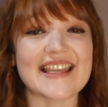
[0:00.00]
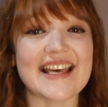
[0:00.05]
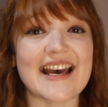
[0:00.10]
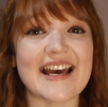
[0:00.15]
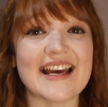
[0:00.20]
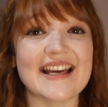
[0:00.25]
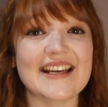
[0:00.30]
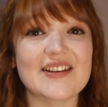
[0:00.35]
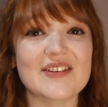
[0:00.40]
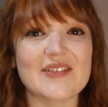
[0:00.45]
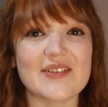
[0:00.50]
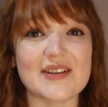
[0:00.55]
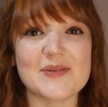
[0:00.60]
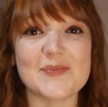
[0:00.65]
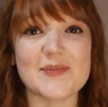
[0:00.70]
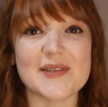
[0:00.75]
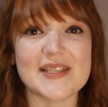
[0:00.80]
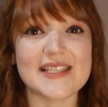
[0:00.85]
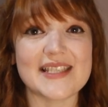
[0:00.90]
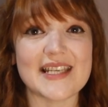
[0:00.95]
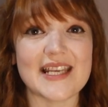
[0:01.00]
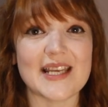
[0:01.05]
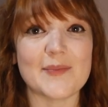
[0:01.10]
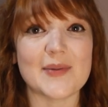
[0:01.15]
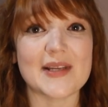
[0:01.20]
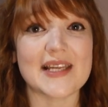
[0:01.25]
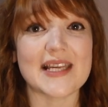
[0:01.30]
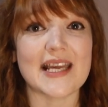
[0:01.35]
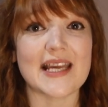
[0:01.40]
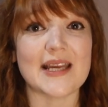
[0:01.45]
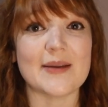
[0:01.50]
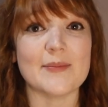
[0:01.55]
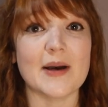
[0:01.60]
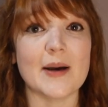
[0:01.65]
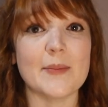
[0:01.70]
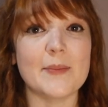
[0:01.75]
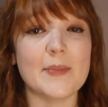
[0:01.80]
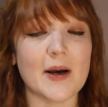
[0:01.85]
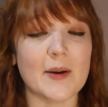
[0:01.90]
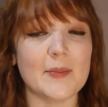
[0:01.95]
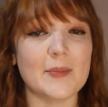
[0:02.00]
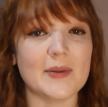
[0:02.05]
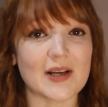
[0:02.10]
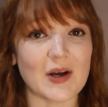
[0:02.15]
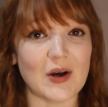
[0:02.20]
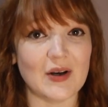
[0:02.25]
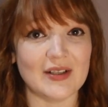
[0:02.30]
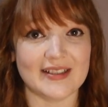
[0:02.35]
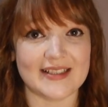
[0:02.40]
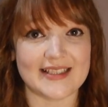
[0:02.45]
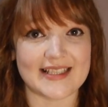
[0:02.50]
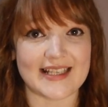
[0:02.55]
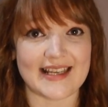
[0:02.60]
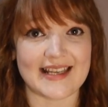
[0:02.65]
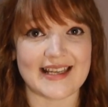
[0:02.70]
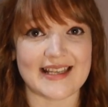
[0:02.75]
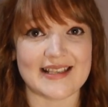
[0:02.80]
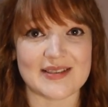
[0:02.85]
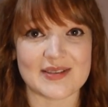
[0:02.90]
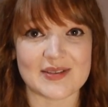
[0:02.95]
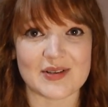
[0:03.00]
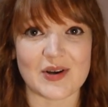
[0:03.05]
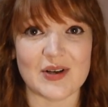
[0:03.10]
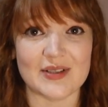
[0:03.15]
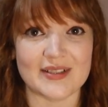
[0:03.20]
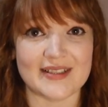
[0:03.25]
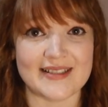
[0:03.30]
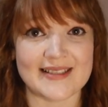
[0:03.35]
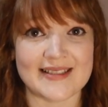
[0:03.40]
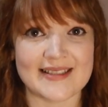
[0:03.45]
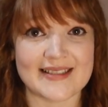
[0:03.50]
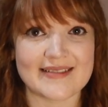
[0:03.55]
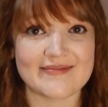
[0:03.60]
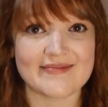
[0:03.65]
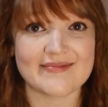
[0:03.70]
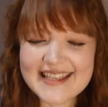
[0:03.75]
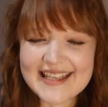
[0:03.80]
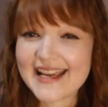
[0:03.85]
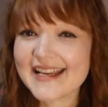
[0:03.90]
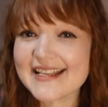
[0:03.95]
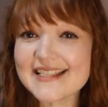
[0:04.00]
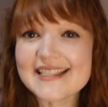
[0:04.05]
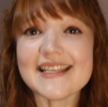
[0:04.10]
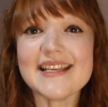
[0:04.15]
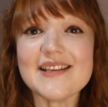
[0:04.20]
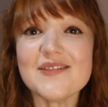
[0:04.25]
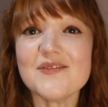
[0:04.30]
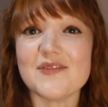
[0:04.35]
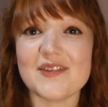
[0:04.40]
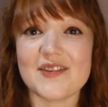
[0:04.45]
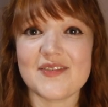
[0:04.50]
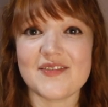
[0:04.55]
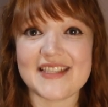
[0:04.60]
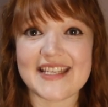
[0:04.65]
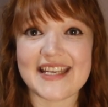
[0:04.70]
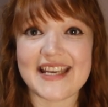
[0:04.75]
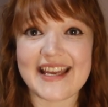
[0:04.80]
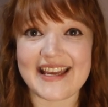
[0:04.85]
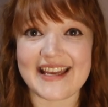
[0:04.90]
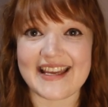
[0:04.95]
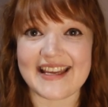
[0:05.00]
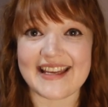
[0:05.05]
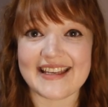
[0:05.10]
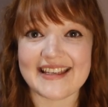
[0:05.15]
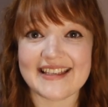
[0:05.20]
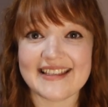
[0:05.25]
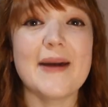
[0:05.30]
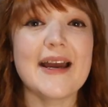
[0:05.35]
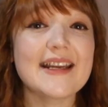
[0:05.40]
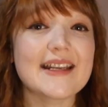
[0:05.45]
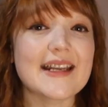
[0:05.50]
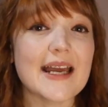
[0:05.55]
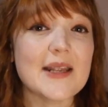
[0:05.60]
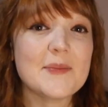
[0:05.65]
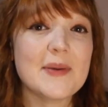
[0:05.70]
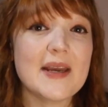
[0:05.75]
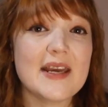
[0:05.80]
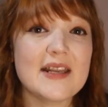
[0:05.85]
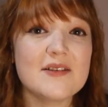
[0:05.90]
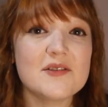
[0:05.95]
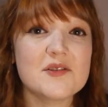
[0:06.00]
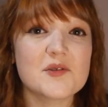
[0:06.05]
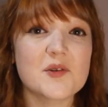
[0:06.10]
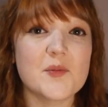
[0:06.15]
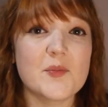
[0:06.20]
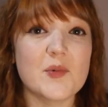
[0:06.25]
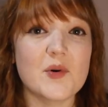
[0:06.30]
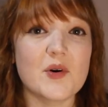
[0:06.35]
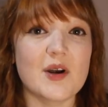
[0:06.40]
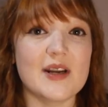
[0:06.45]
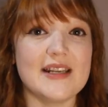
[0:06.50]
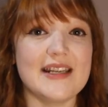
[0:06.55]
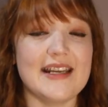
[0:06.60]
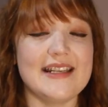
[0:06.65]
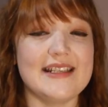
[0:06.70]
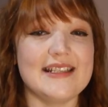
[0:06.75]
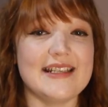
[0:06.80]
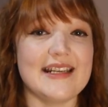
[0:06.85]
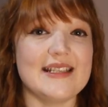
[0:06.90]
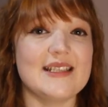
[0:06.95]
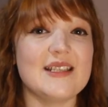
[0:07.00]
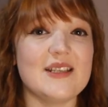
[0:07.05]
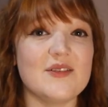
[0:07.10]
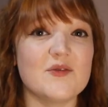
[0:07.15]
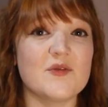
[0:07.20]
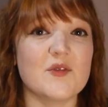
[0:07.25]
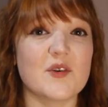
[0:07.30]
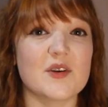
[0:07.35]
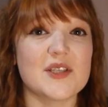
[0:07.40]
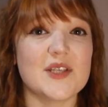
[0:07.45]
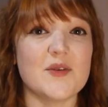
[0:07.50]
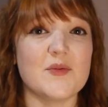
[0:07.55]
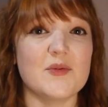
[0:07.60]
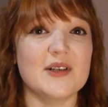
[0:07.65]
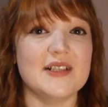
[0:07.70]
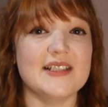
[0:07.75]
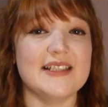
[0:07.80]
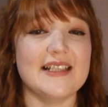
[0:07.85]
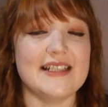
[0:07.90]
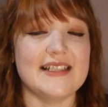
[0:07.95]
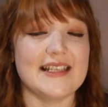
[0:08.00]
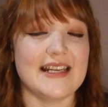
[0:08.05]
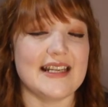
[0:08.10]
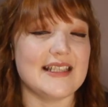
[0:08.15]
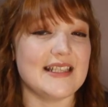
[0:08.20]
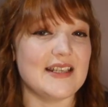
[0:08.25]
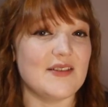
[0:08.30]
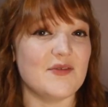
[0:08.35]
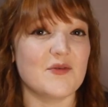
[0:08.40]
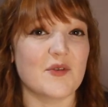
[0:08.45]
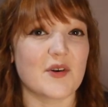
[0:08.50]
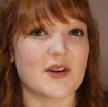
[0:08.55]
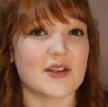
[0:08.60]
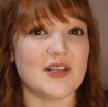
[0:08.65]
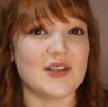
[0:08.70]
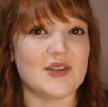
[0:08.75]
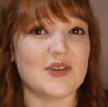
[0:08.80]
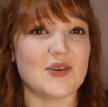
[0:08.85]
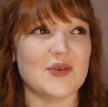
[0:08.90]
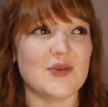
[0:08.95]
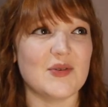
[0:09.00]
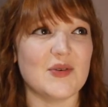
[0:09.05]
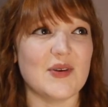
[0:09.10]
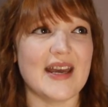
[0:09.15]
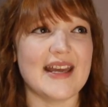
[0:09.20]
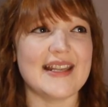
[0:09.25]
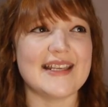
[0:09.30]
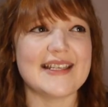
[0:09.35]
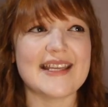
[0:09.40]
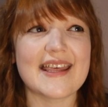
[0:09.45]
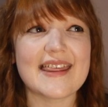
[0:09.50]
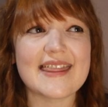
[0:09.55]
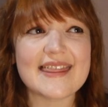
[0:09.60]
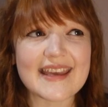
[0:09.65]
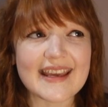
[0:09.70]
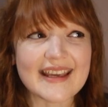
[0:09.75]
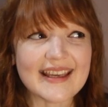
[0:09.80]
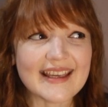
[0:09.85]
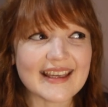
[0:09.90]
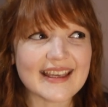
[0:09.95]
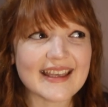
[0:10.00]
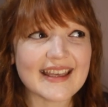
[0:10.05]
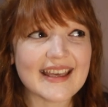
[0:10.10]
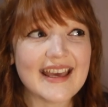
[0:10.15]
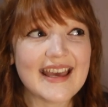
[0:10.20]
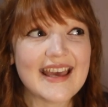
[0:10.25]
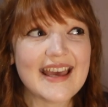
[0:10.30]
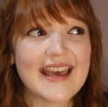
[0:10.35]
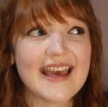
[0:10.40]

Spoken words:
that Christmas Day became a public holiday in Scotland. 1958! My grandparents were born in 1941 and 1942, and to think